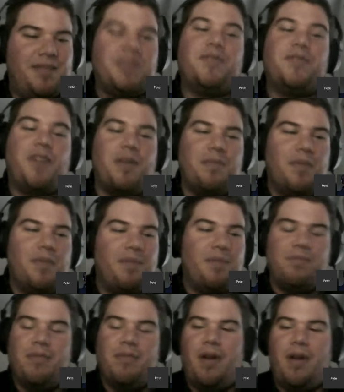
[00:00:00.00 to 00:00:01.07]
It was from
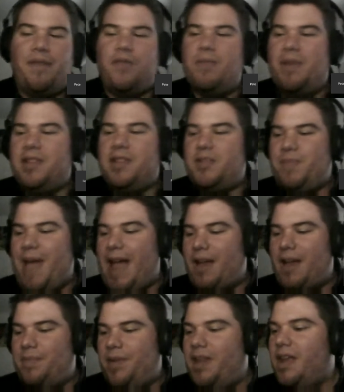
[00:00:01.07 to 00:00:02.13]
a few months
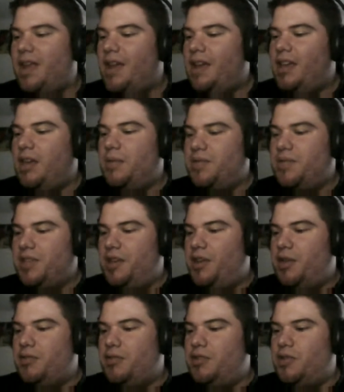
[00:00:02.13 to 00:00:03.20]
back, but he was going to
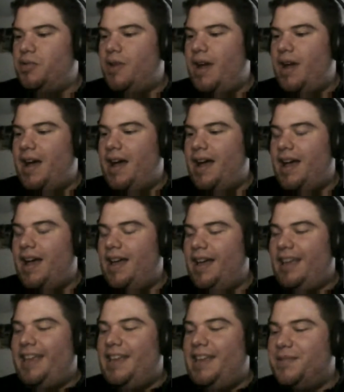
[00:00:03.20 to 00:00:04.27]
go
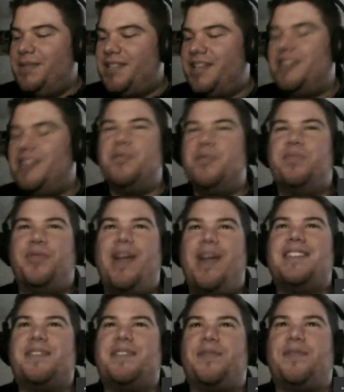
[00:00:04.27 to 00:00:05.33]
do
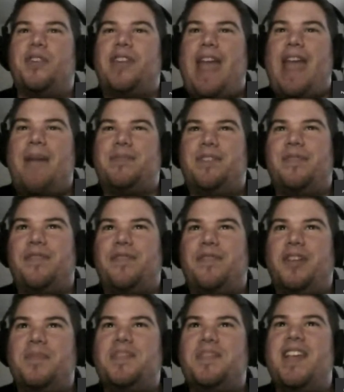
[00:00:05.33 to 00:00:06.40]
press for Captain
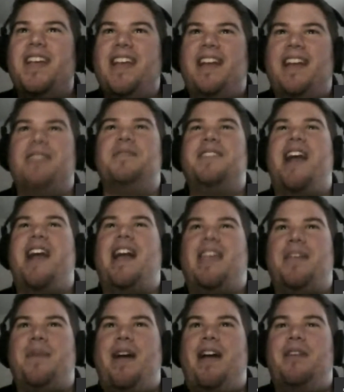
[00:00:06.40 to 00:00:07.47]
Phillips, and he was
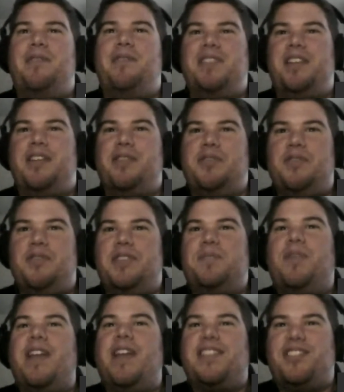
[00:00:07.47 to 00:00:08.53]
talking about how he was going to go do these
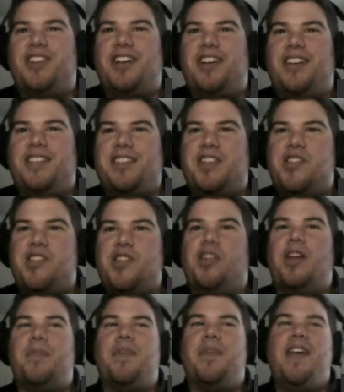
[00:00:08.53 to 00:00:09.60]
press junkets in
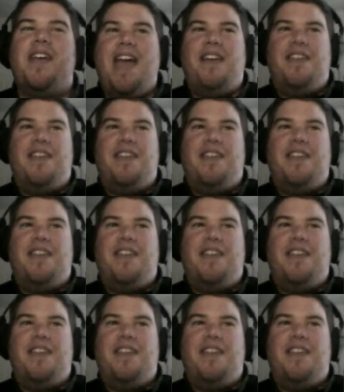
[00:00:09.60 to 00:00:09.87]
Europe, and